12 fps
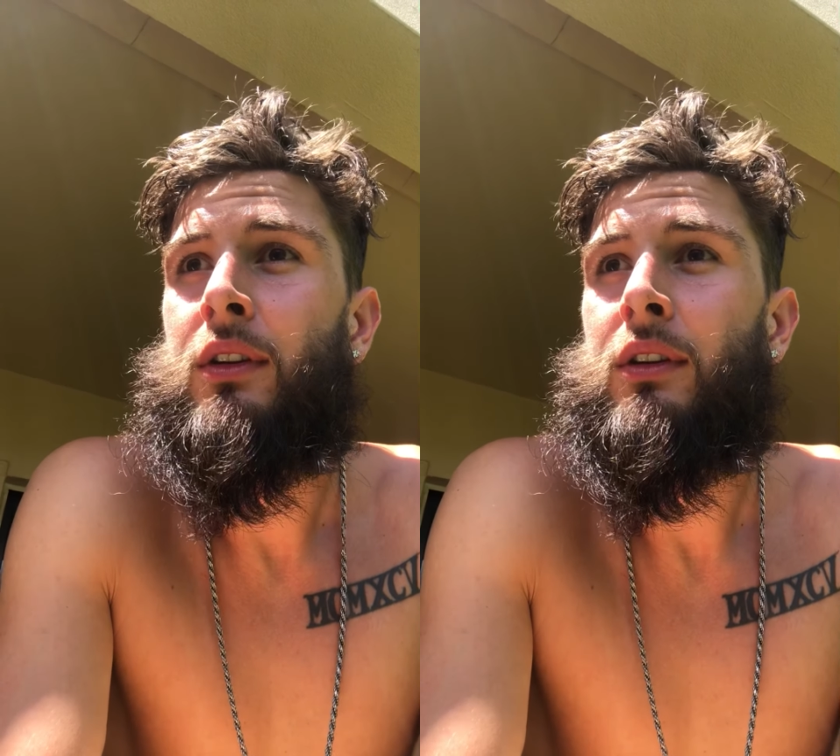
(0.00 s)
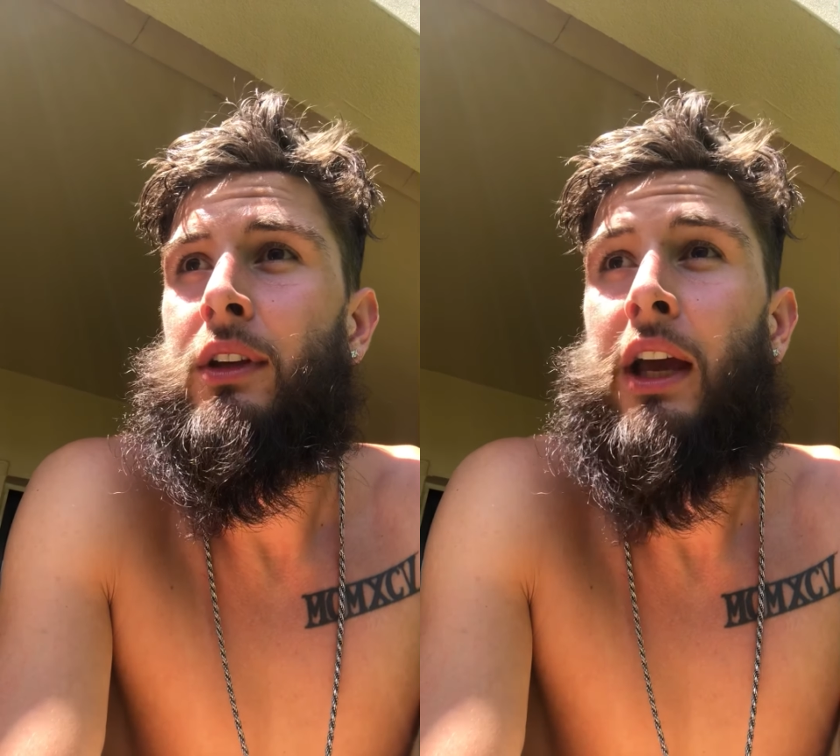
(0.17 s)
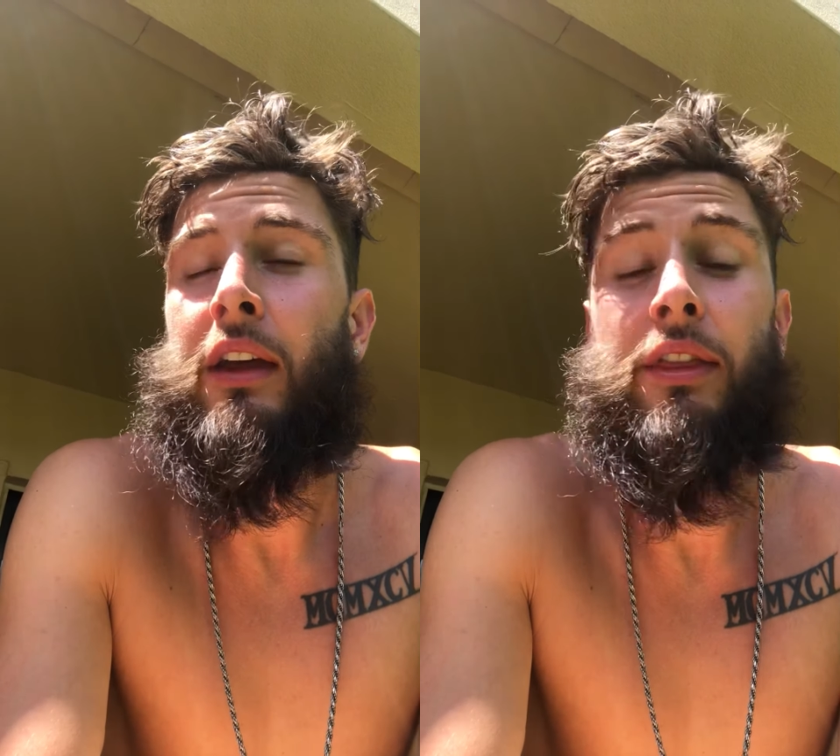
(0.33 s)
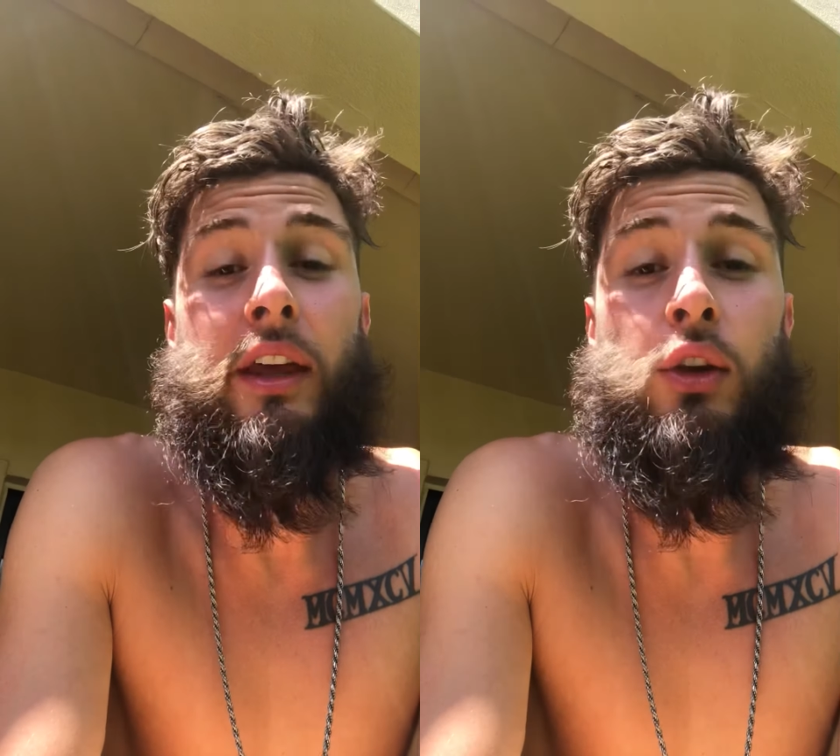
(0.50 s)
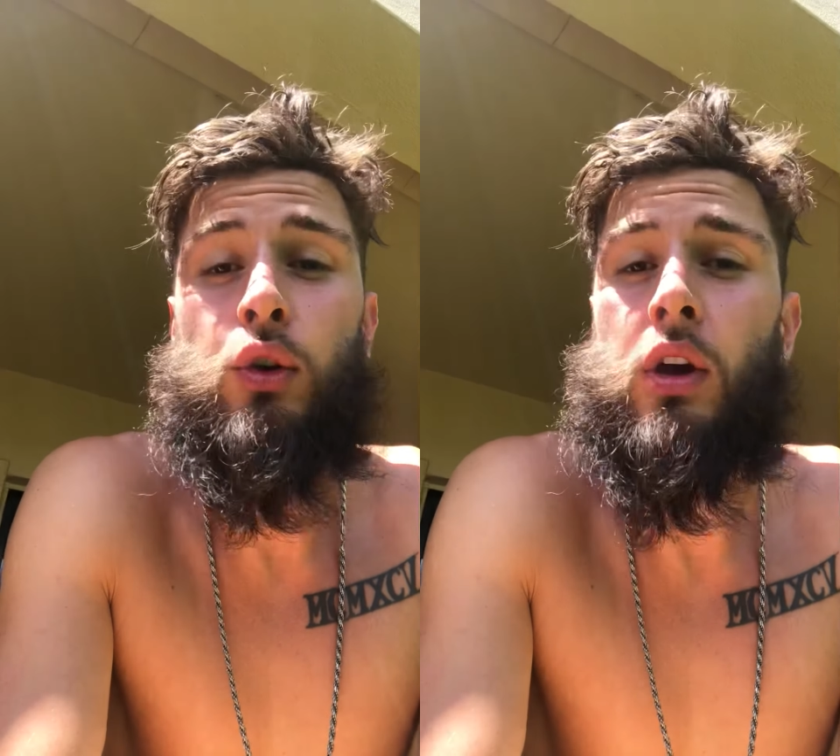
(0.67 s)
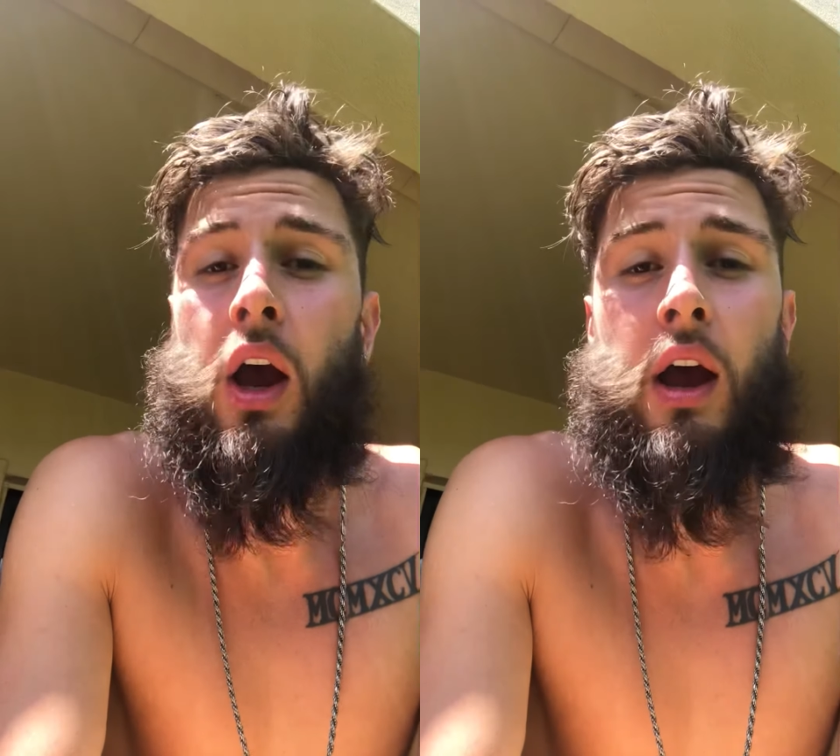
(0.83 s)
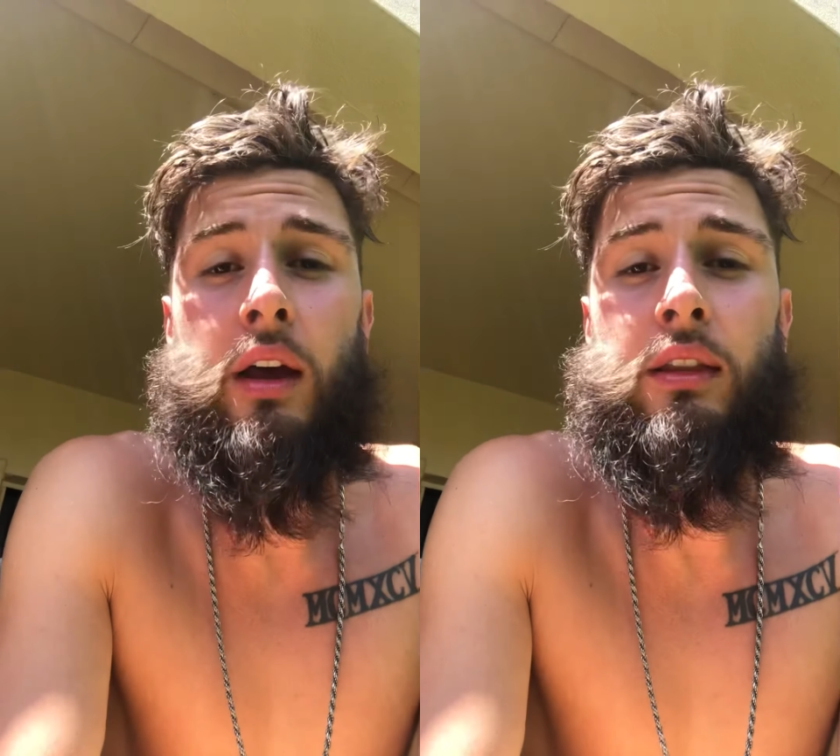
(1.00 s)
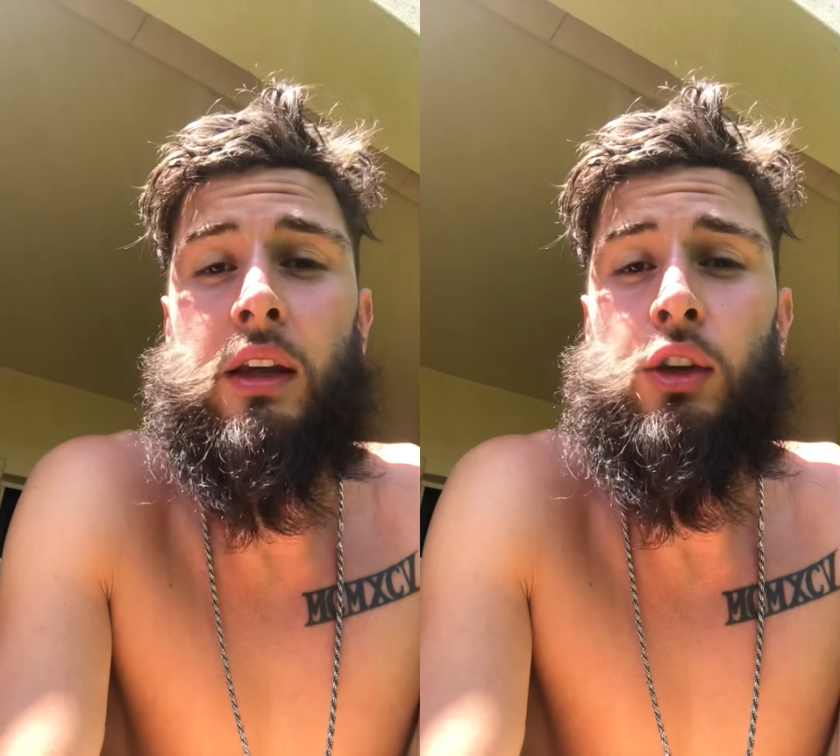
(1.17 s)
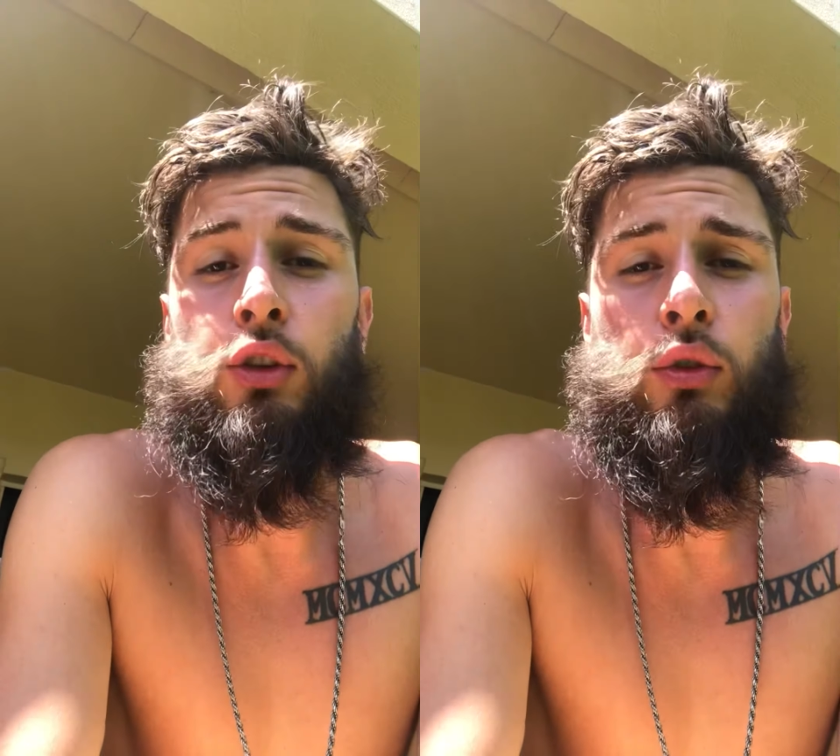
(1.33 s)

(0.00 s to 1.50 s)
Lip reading: thank you, God. Thank you,